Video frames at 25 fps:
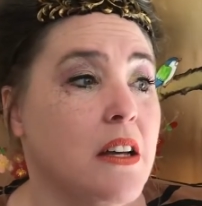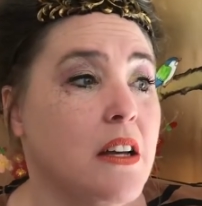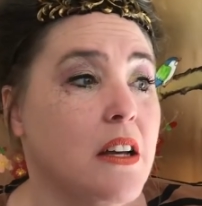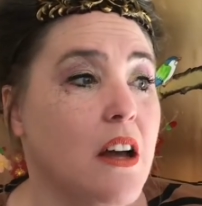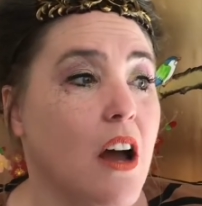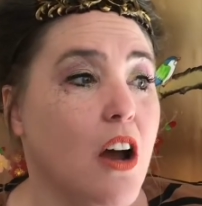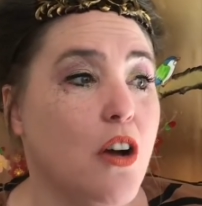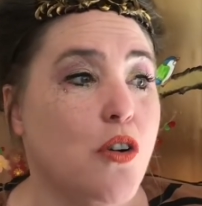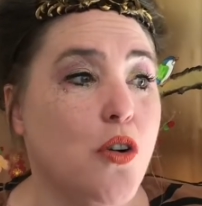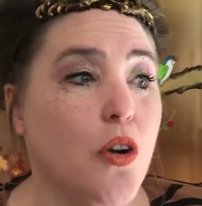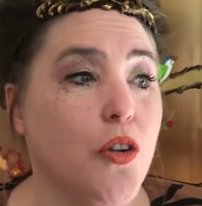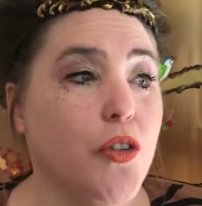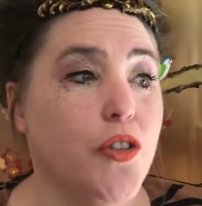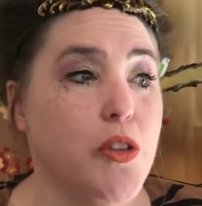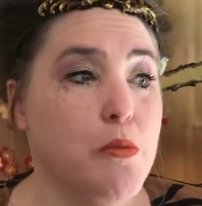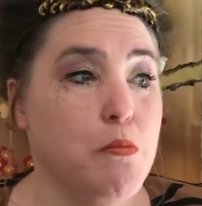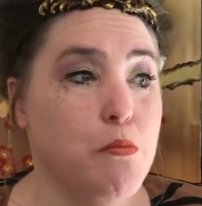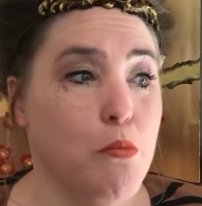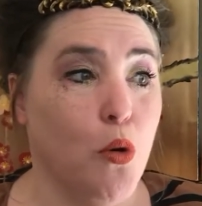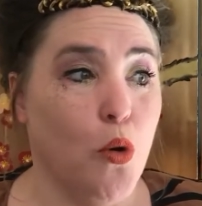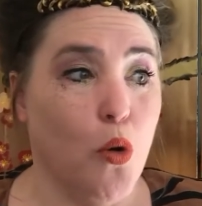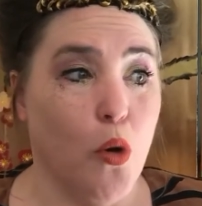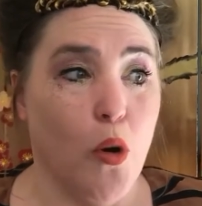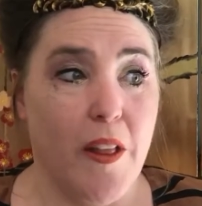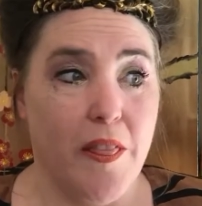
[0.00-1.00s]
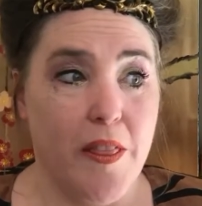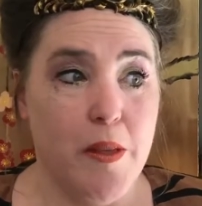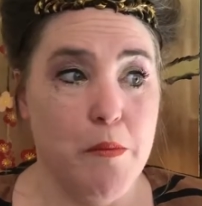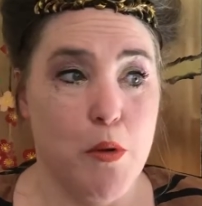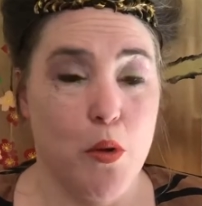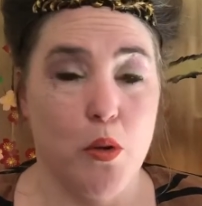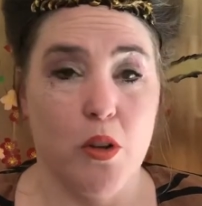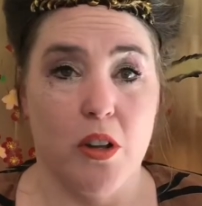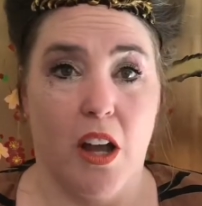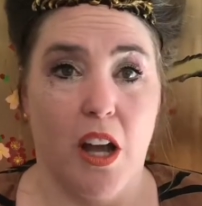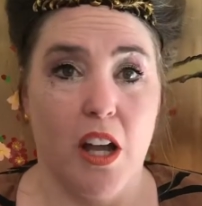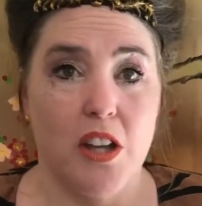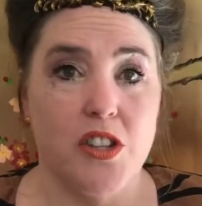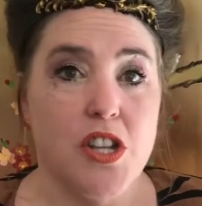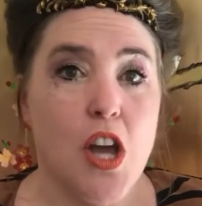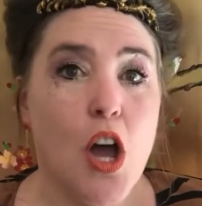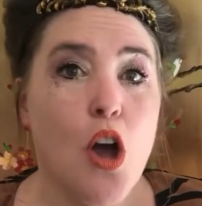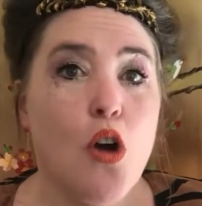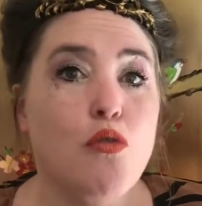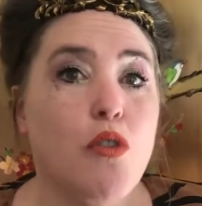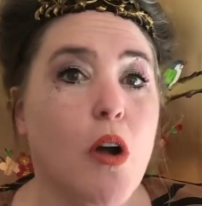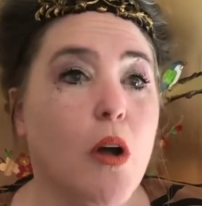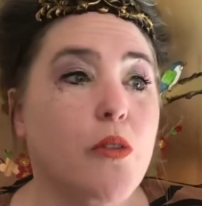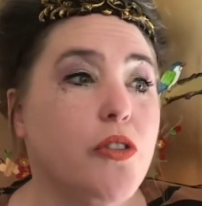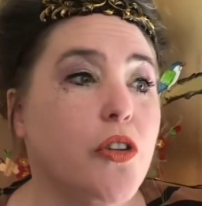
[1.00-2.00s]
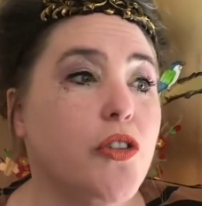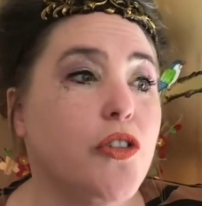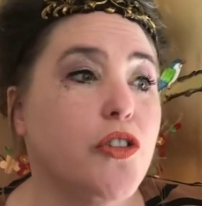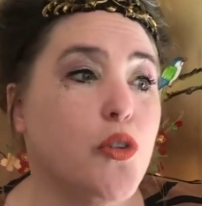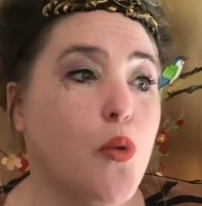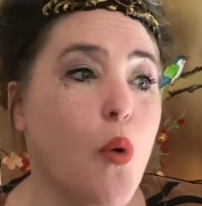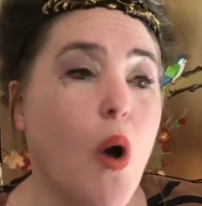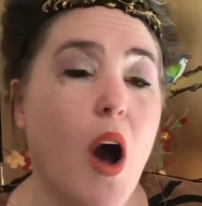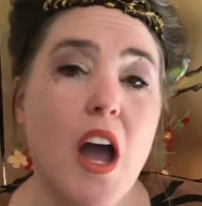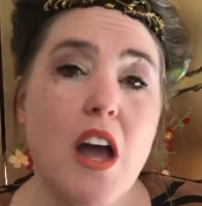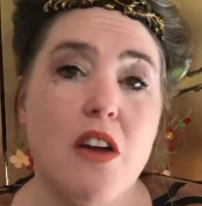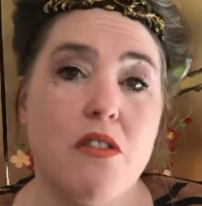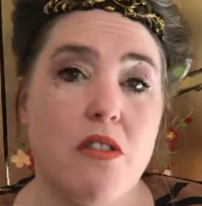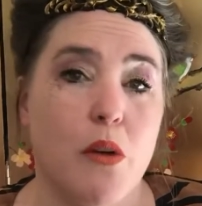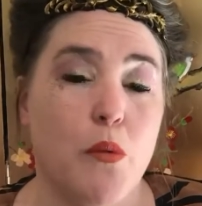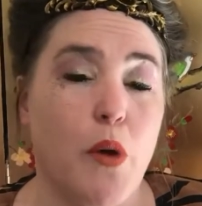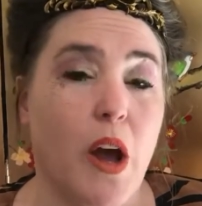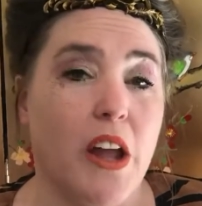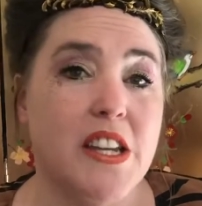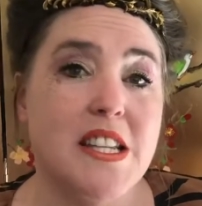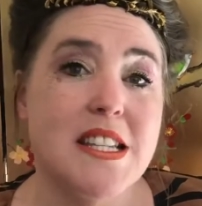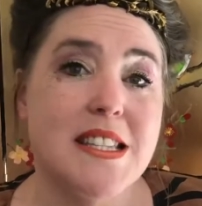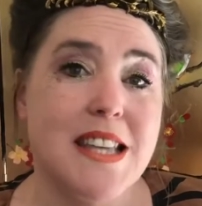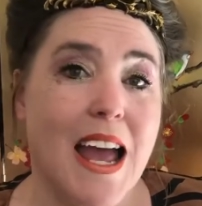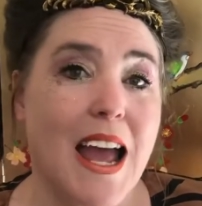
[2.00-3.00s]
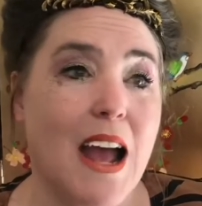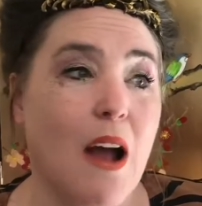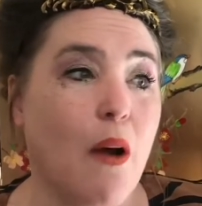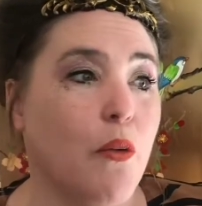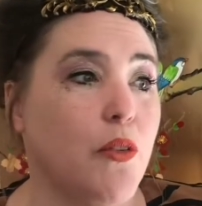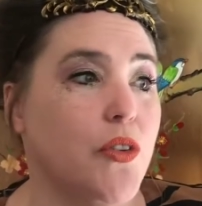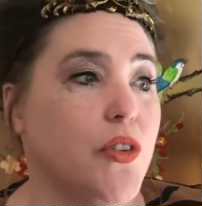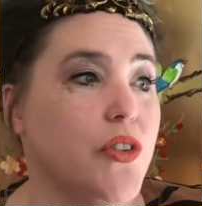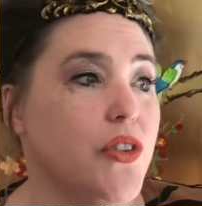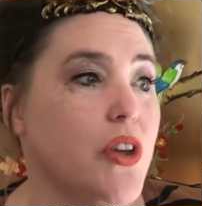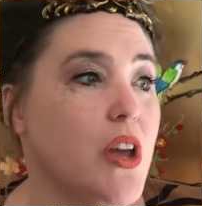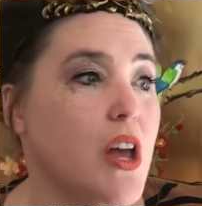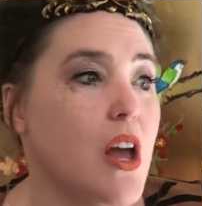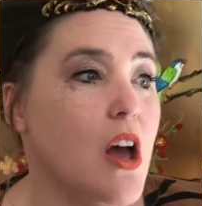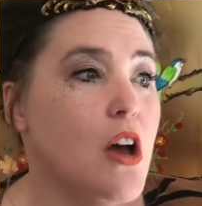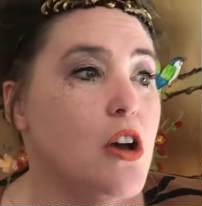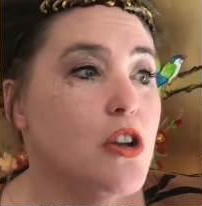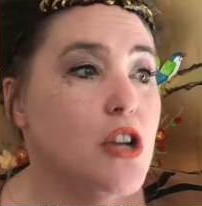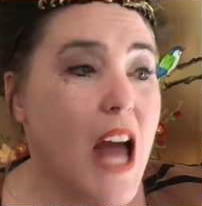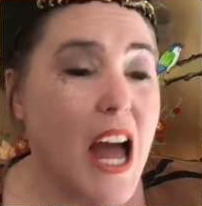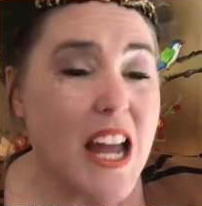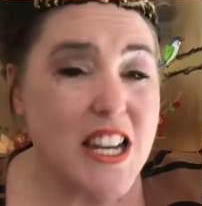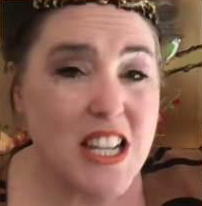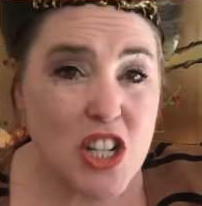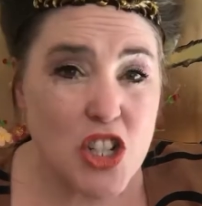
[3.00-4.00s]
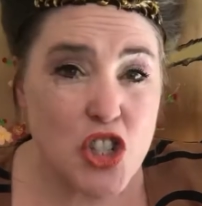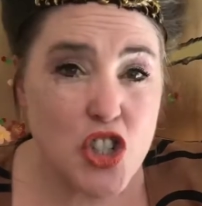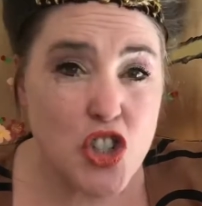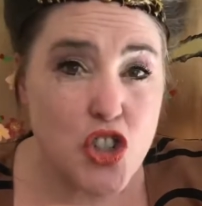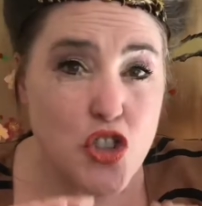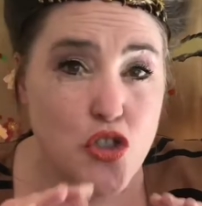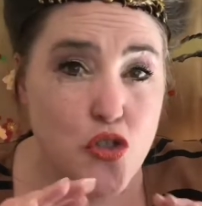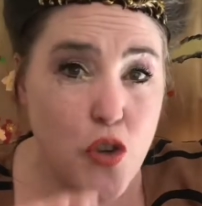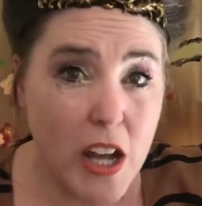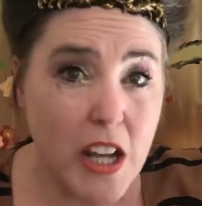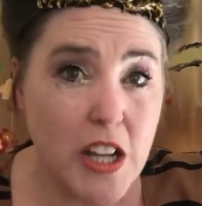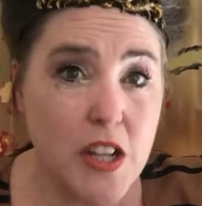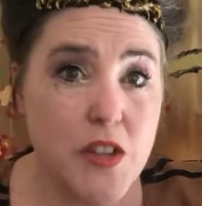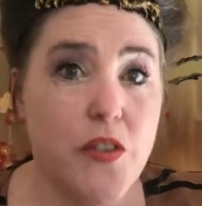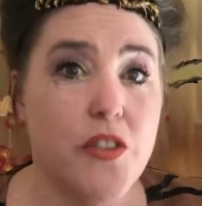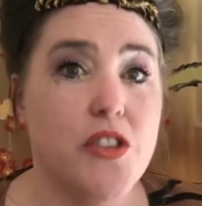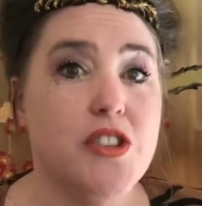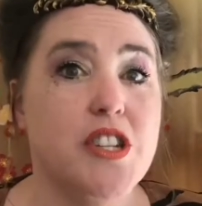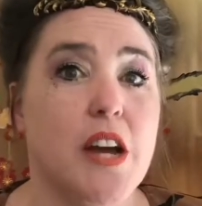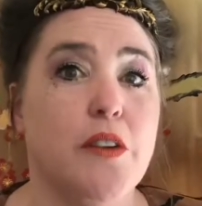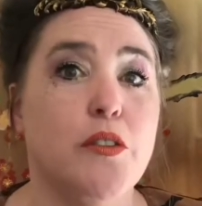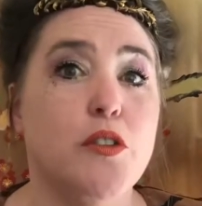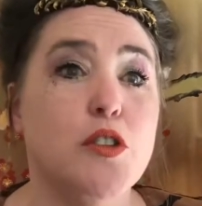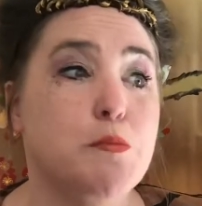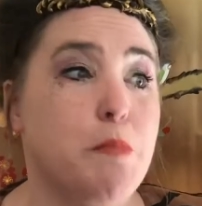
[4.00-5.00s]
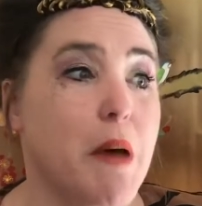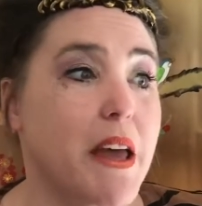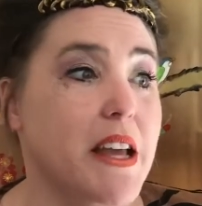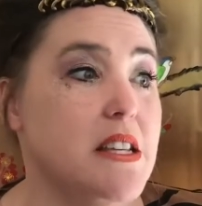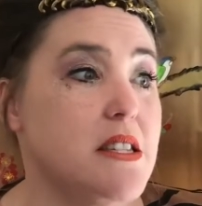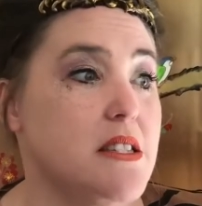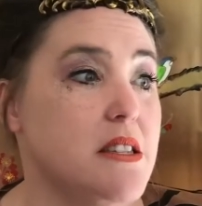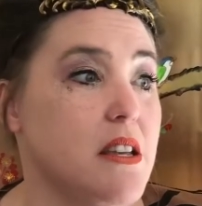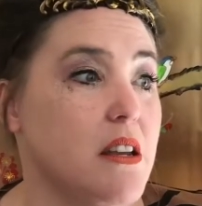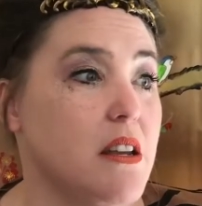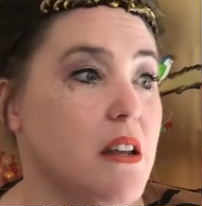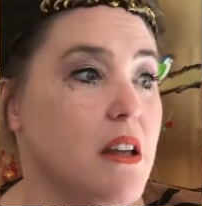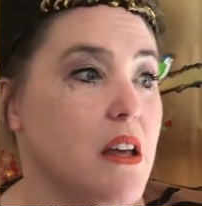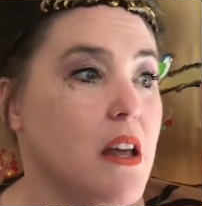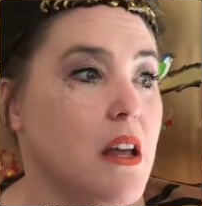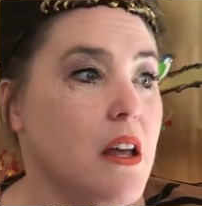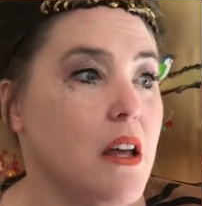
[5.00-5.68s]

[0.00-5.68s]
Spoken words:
Across the moor in the moonlight rode the squire and his hounds, heading straight for the Devil's Basin.